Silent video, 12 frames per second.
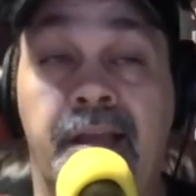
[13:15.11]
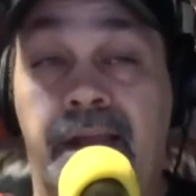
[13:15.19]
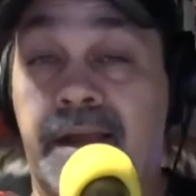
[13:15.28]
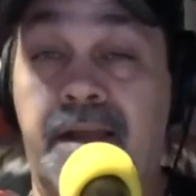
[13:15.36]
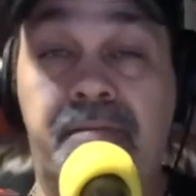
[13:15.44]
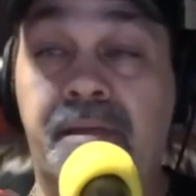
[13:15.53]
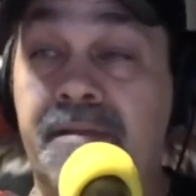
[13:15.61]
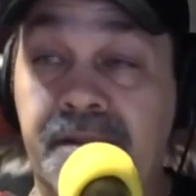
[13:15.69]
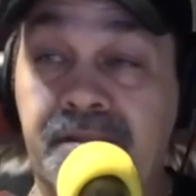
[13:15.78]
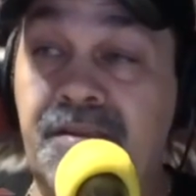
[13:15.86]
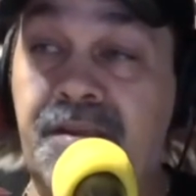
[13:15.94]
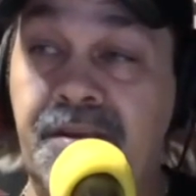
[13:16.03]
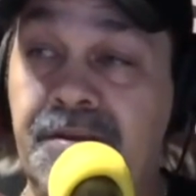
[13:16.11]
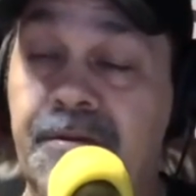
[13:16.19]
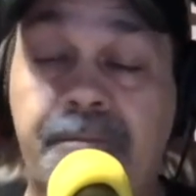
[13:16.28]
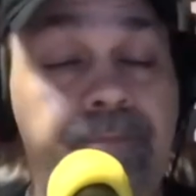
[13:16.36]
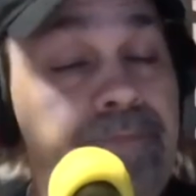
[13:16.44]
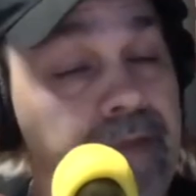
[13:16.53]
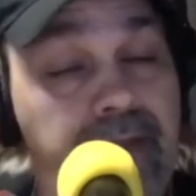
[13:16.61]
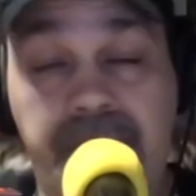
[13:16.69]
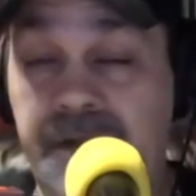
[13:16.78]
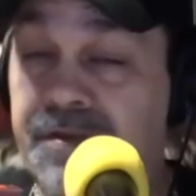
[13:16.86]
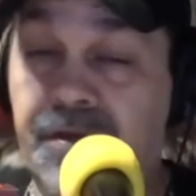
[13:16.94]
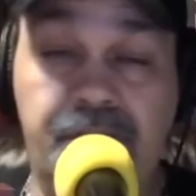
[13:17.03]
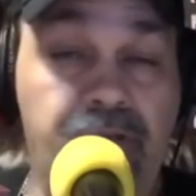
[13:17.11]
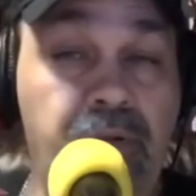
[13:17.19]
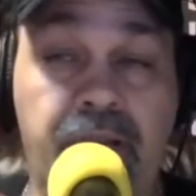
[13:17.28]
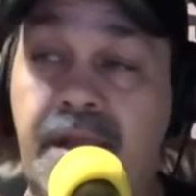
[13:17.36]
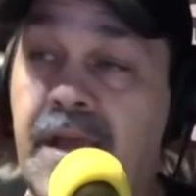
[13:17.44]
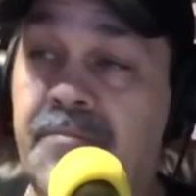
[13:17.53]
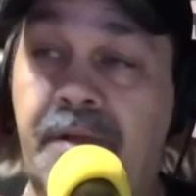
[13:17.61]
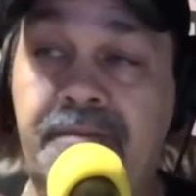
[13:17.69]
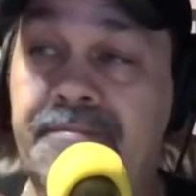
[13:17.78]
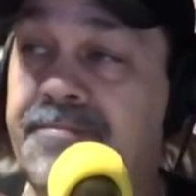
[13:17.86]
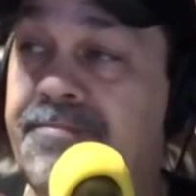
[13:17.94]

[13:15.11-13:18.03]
And I think this year he's going to do it again, man.